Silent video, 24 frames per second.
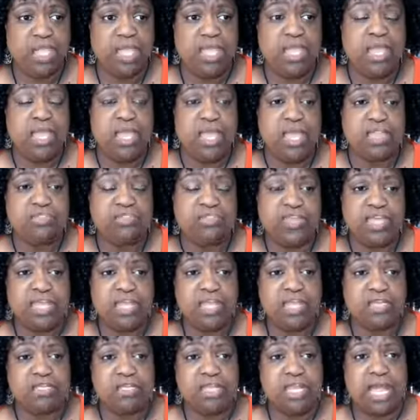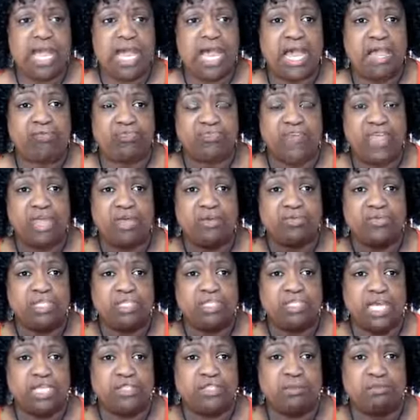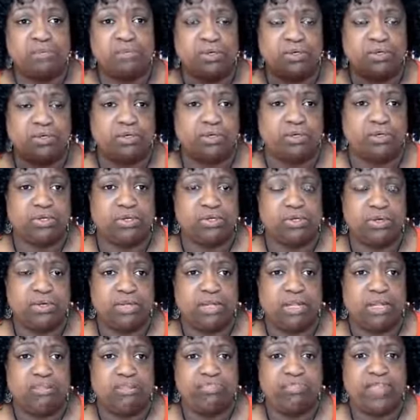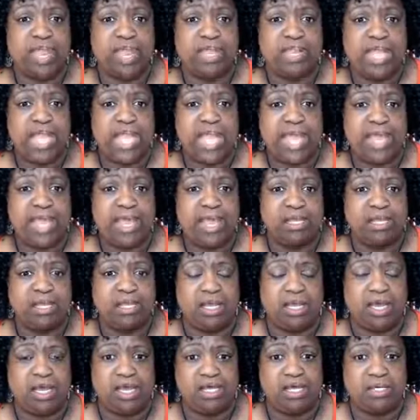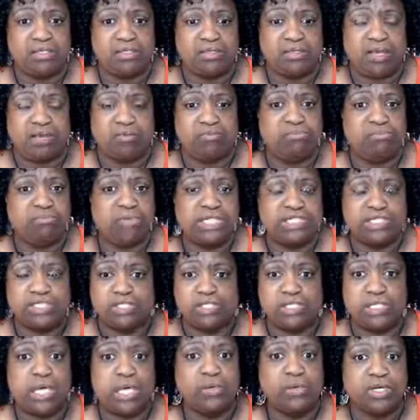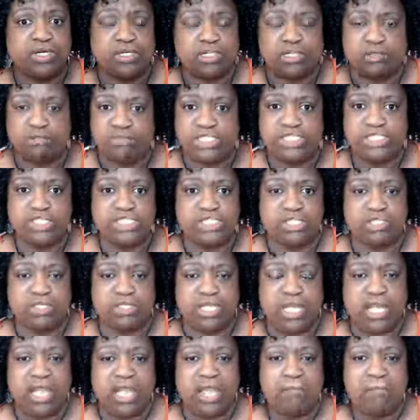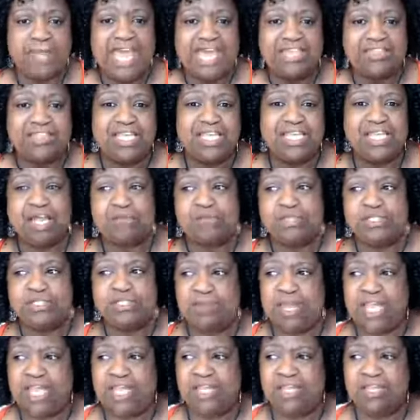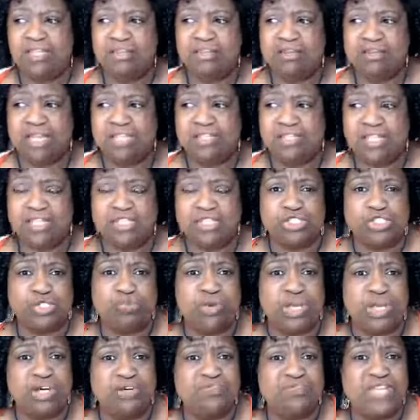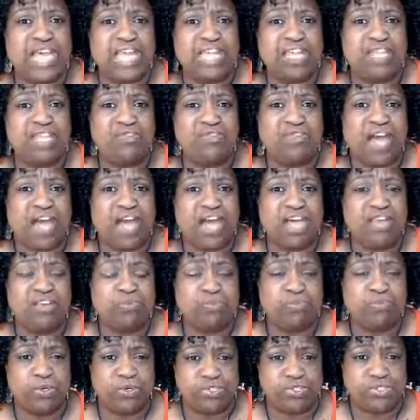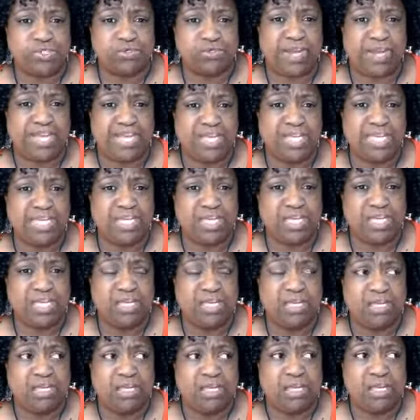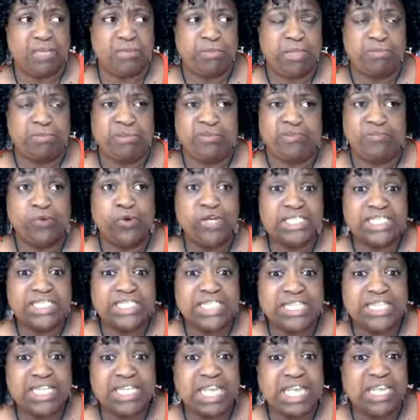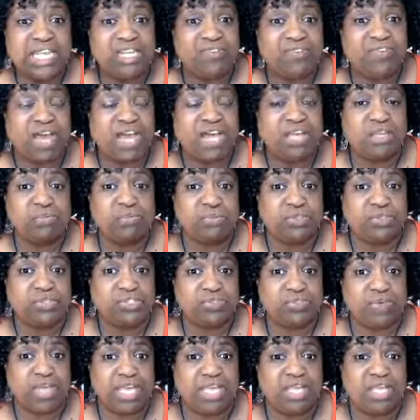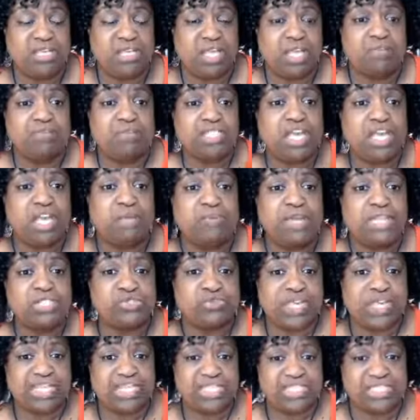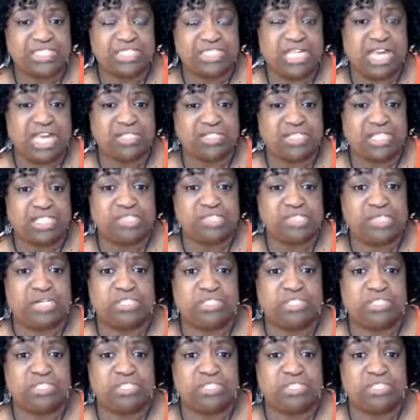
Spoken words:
Then I found another broker that had a much lower commission. Back then I was paying, I think, $12.95 per trade, maybe $14.95 per trade. Every time I traded a stock, they charged me